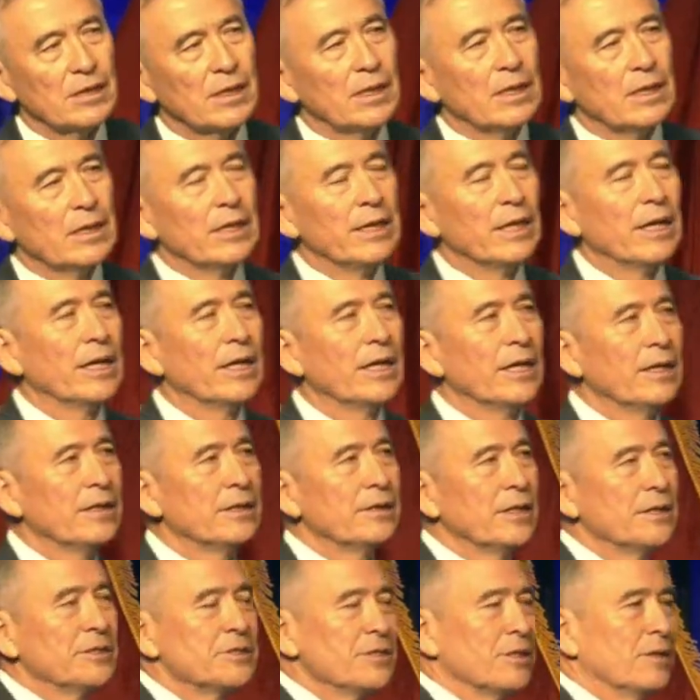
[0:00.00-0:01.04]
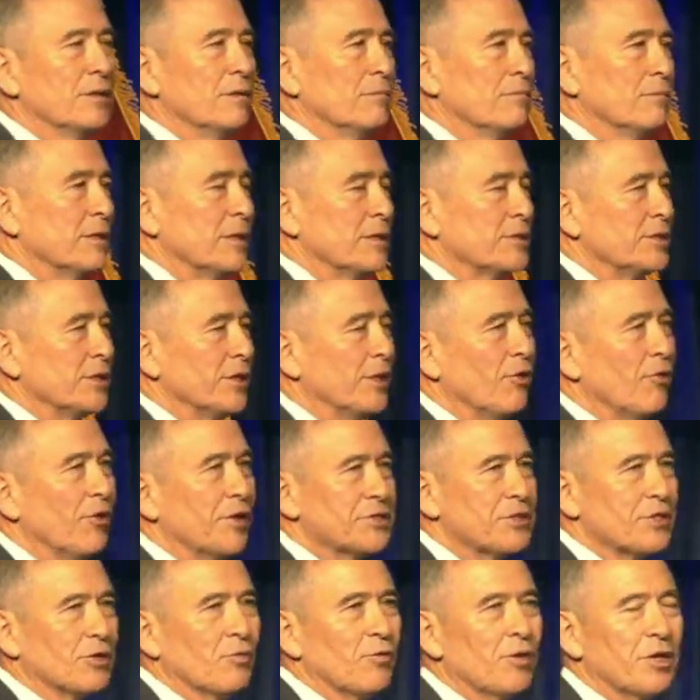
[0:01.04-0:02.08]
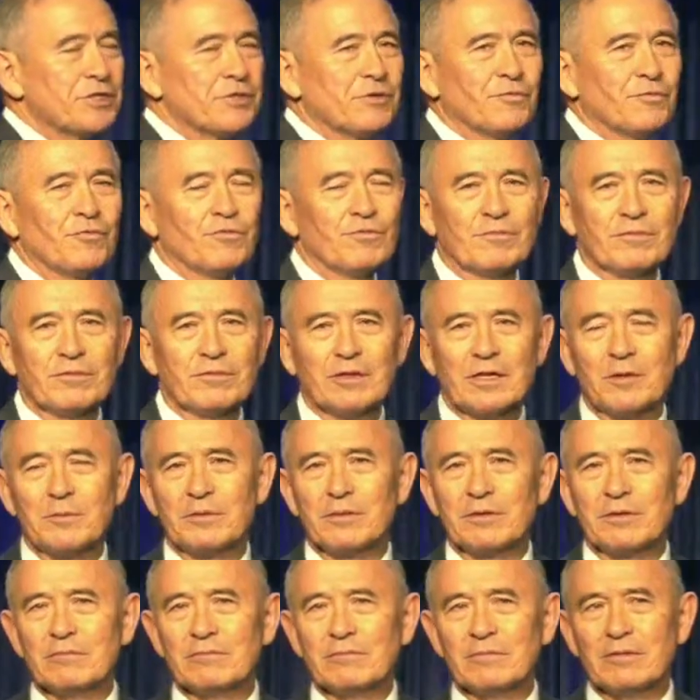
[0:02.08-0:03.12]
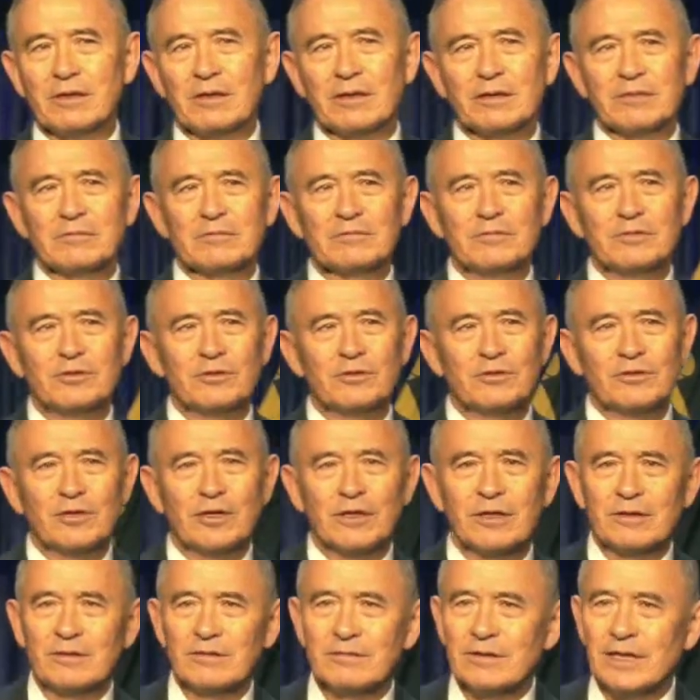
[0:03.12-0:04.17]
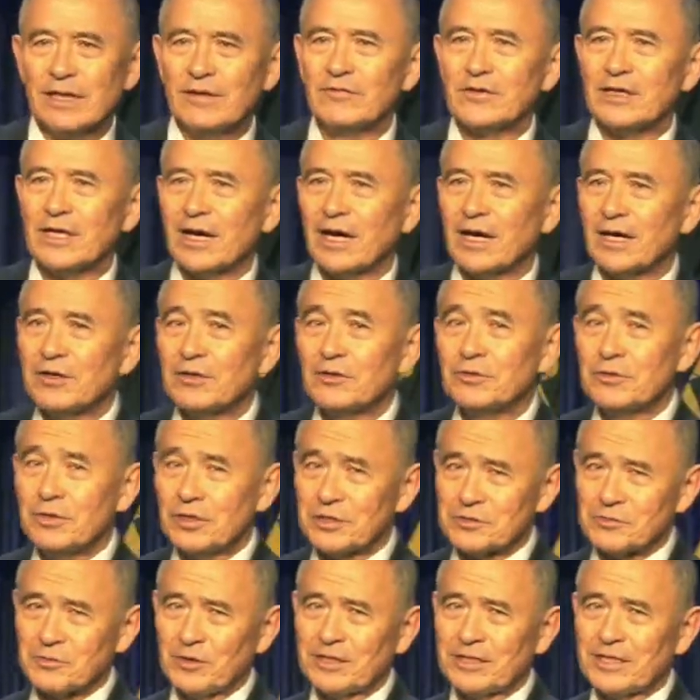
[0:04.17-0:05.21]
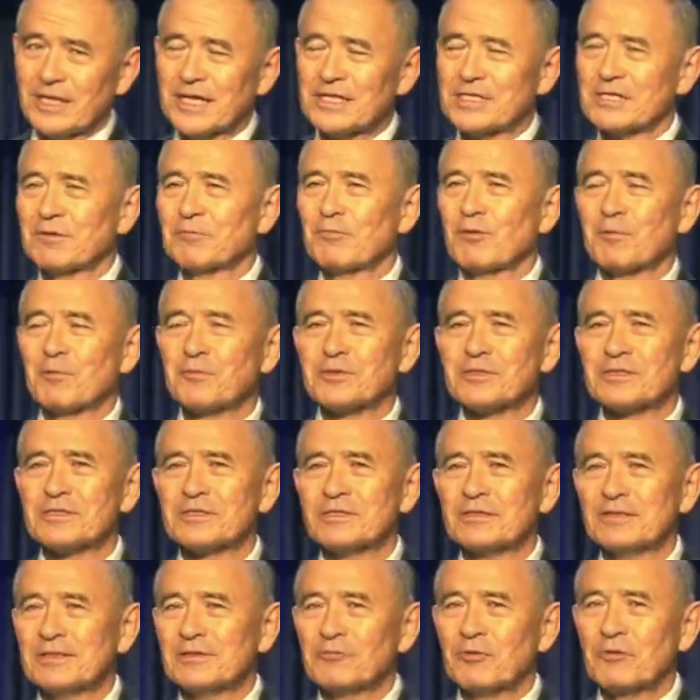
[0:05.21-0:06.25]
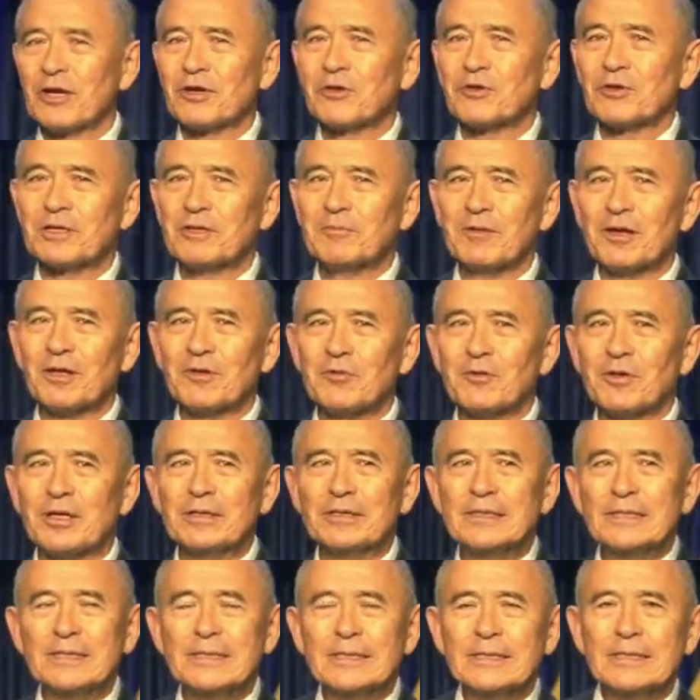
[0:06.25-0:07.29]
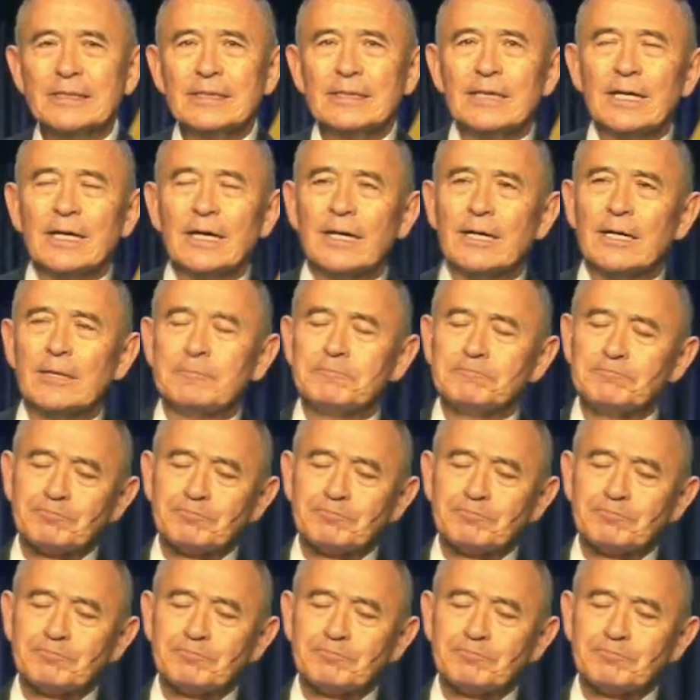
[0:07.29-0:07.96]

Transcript: Yeah, that's a that's an interesting question coming uh, to a Navy guy who does read Task and Purpose regularly, by the way. Um,